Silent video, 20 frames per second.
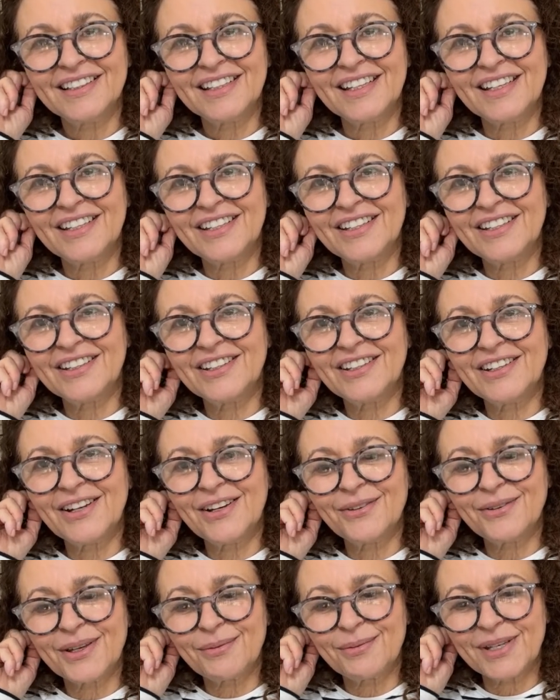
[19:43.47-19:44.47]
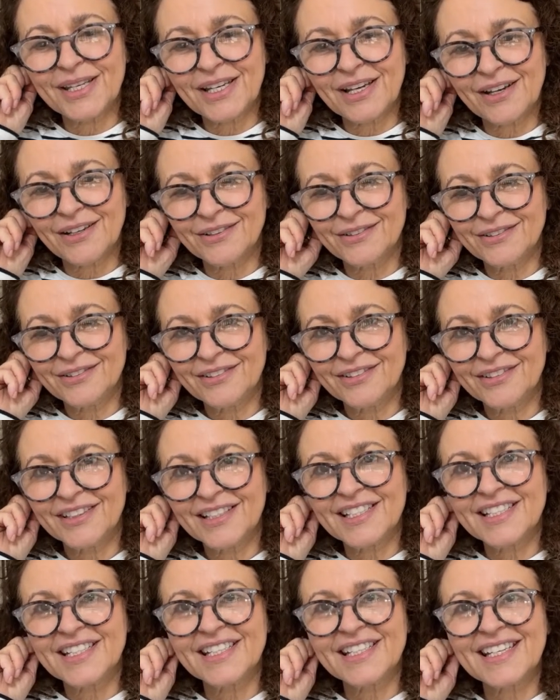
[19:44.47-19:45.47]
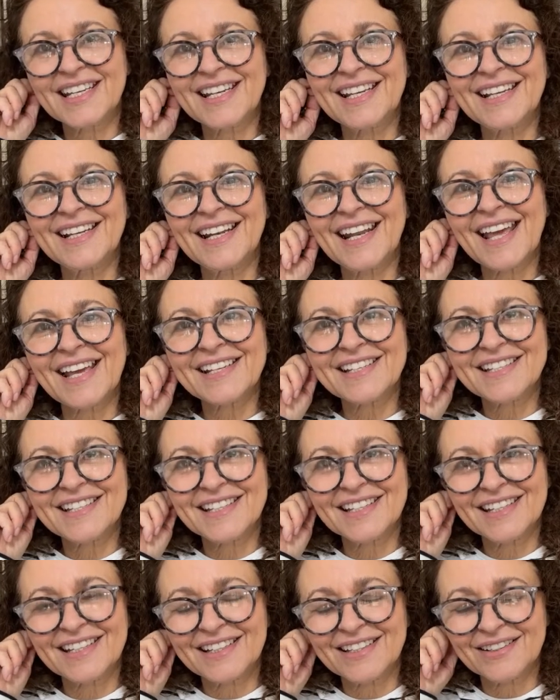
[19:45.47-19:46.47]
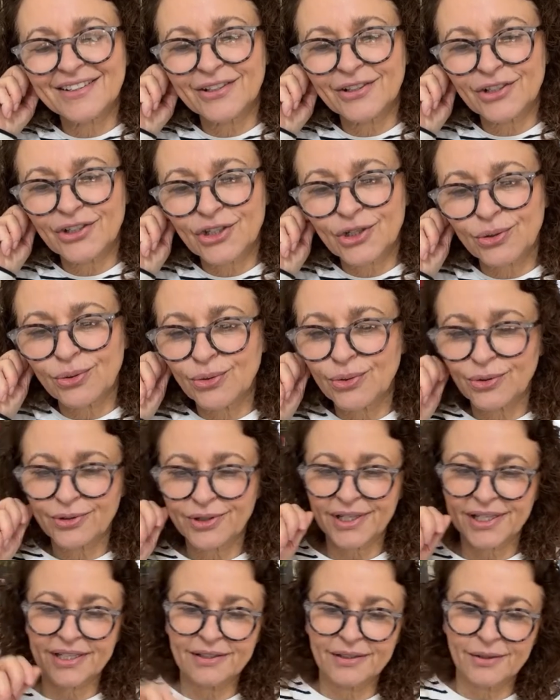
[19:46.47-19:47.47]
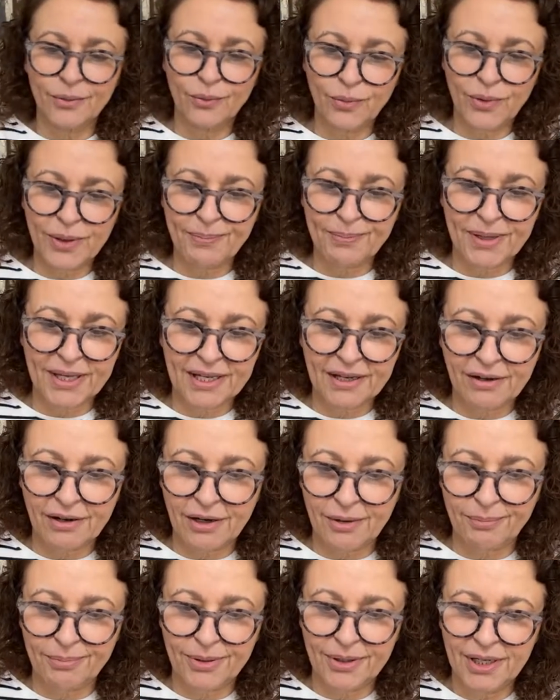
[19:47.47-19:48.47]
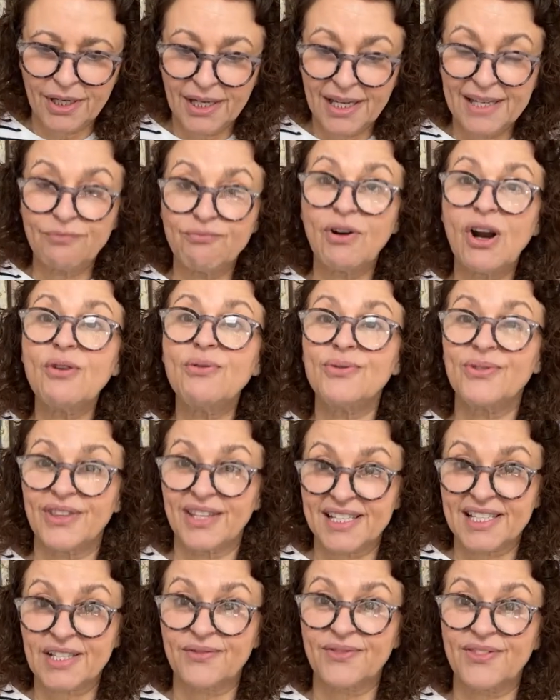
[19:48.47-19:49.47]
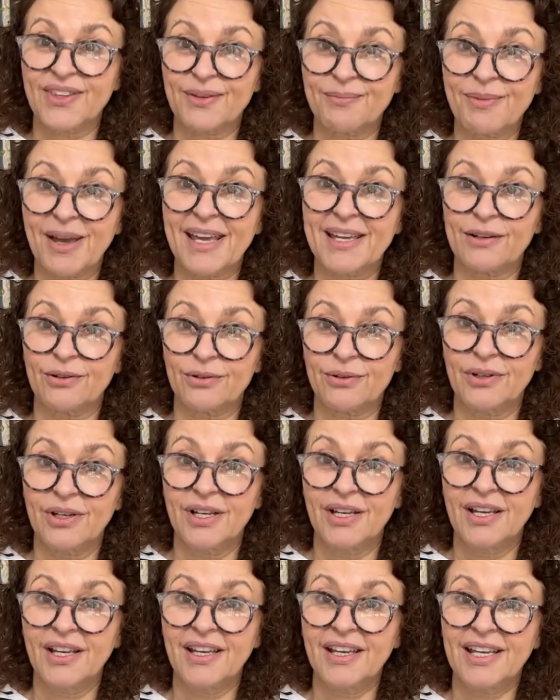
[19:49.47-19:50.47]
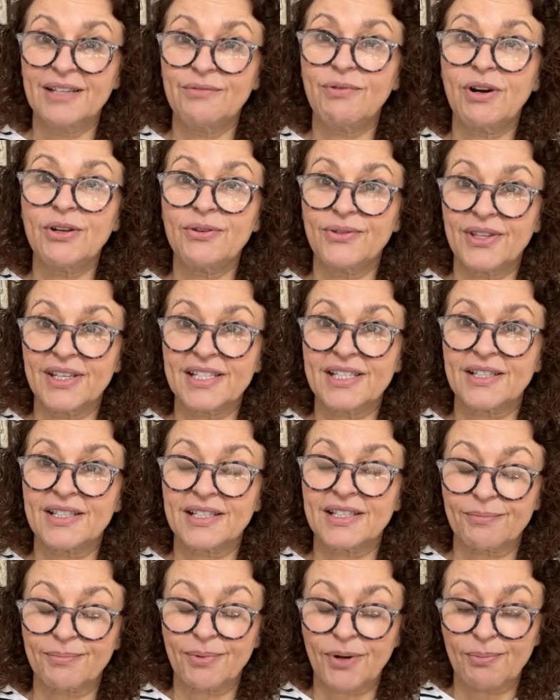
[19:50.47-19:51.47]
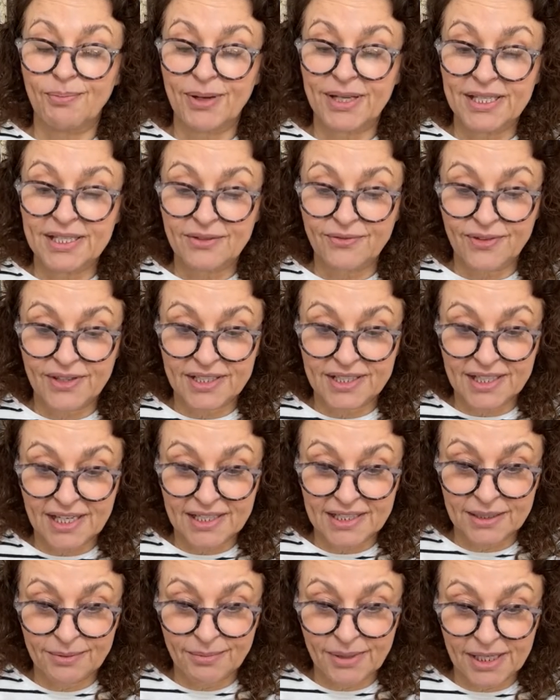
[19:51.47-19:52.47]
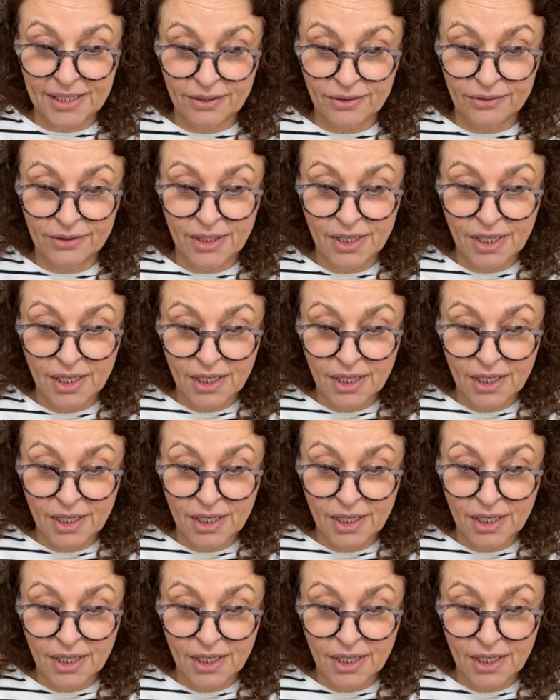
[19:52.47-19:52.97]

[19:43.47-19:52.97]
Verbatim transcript: You know, here we go. This is classic Tory whipping up. He wrote this for the Mail. He wrote this as a piece for the Daily Mail.